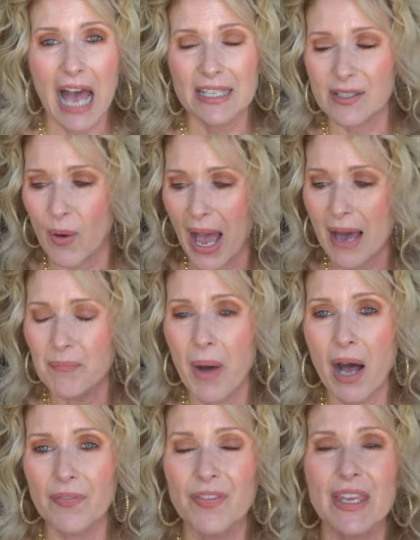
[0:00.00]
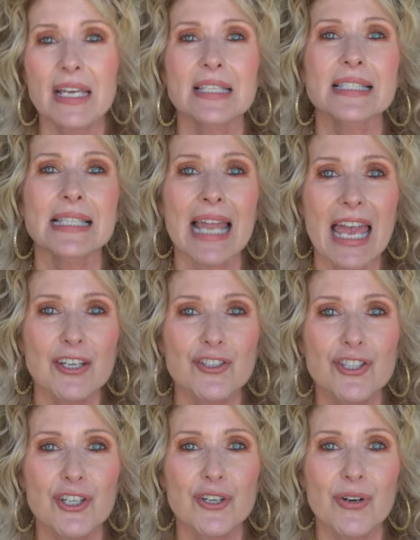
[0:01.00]
So I bought this
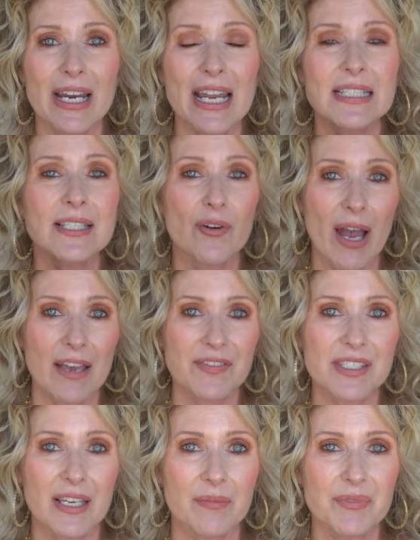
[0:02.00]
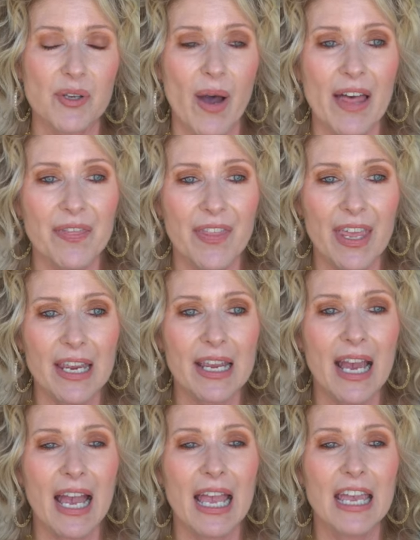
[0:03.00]
last year and I still have some. So I
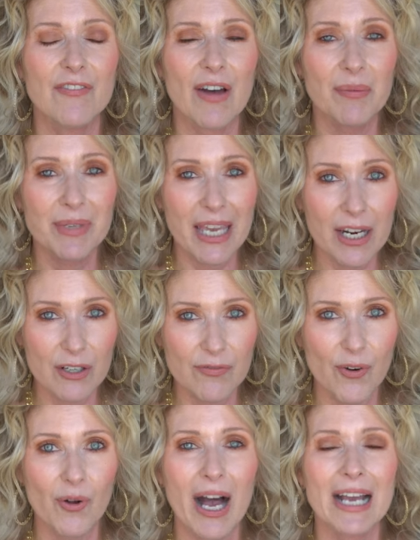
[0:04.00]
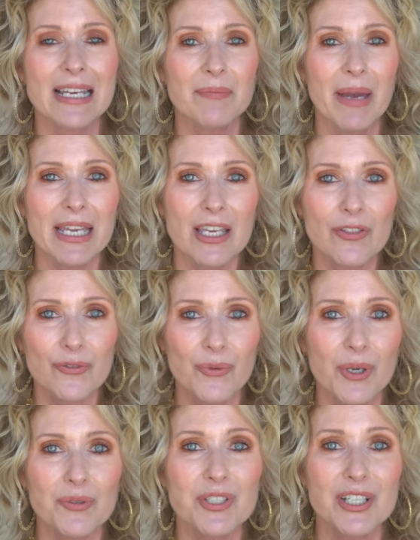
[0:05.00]
think if I'm careful, I can make it
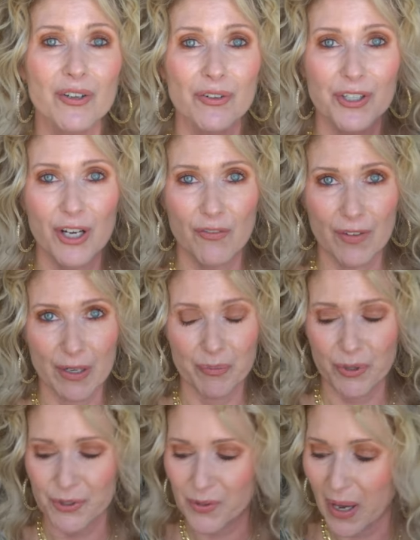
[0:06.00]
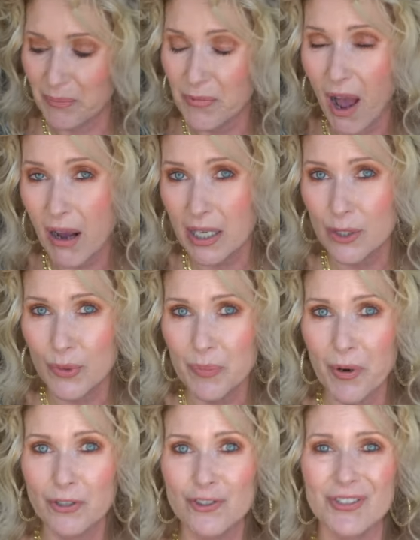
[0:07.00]
through till November. So I'm not gonna
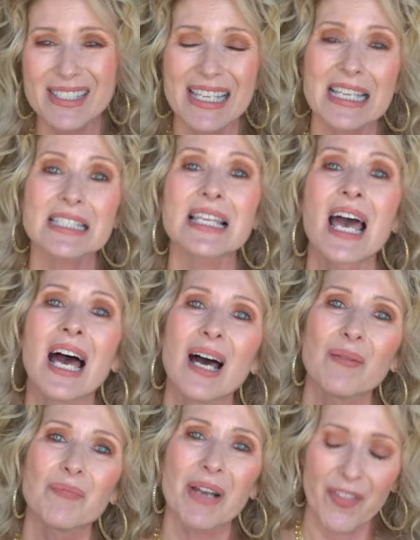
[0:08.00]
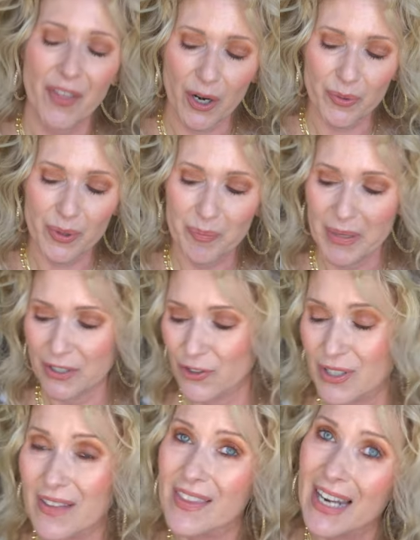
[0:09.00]
repurchase this, but I thought I would
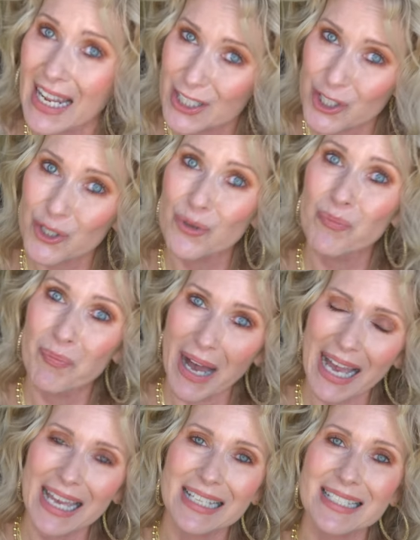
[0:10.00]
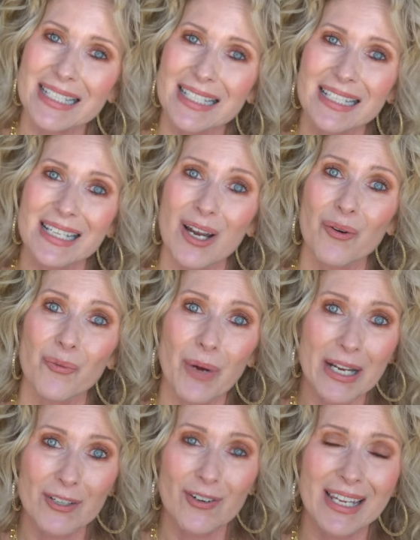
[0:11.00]
mention it, that I do buy it
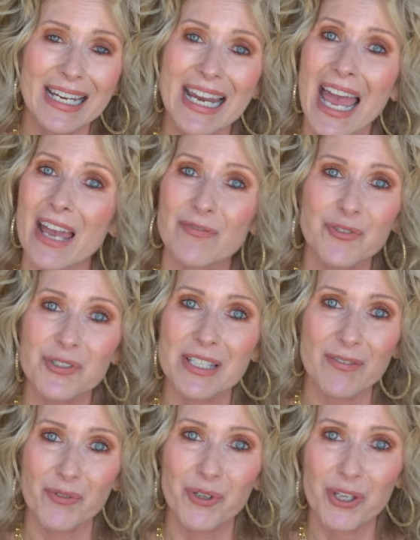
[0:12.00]
regularly and have for several